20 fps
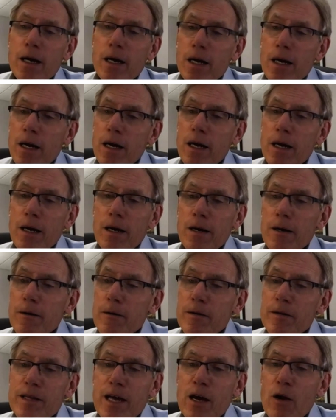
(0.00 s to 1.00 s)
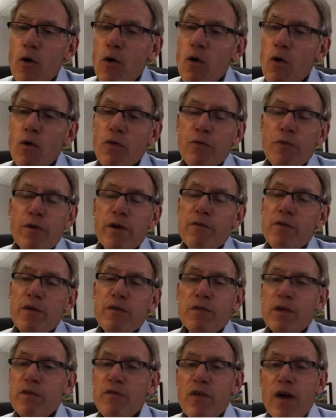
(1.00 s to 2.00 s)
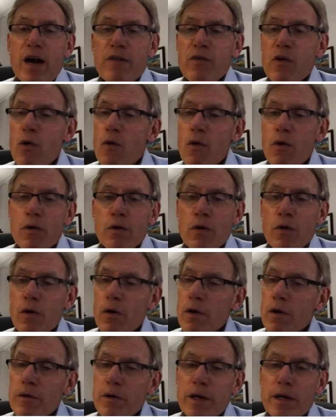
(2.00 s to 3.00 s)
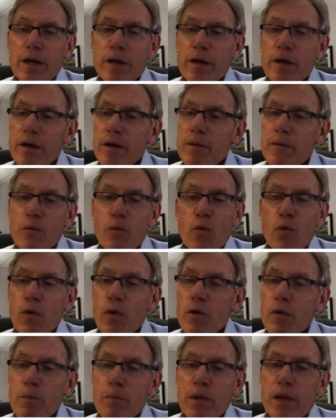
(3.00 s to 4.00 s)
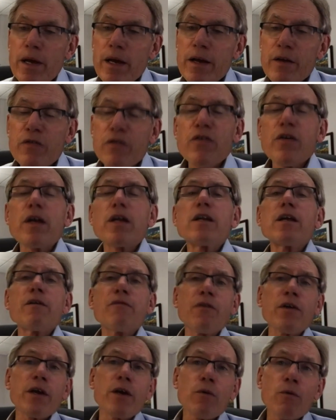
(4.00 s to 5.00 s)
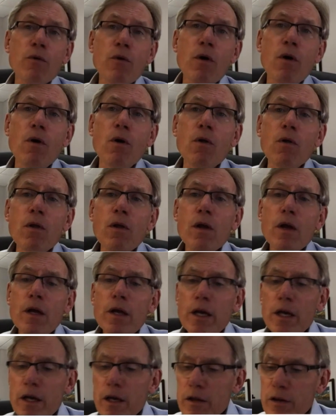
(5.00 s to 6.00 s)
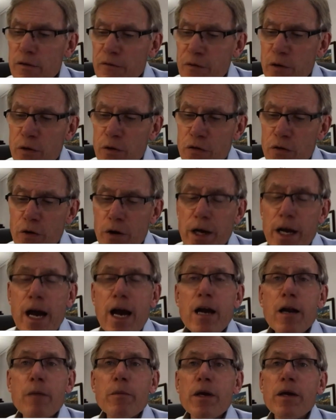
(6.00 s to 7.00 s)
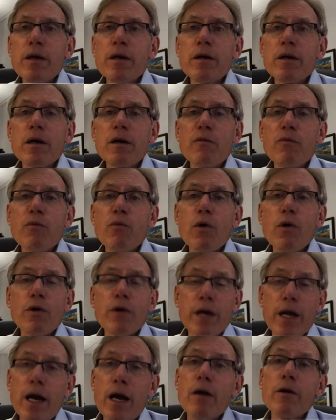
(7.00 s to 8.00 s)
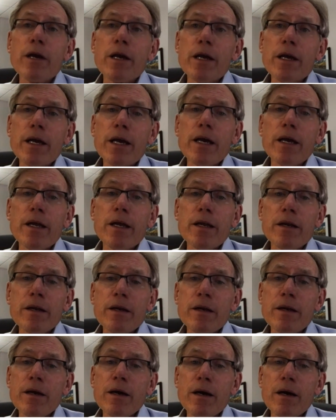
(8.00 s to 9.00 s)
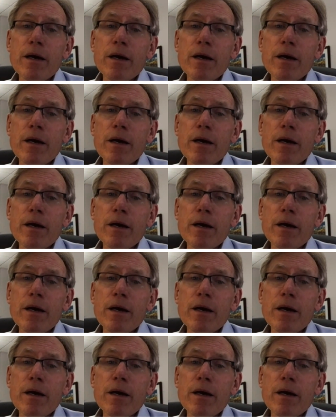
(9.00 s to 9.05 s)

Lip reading: That whole 355 corridor will play a significant role in the future economy of Will County. And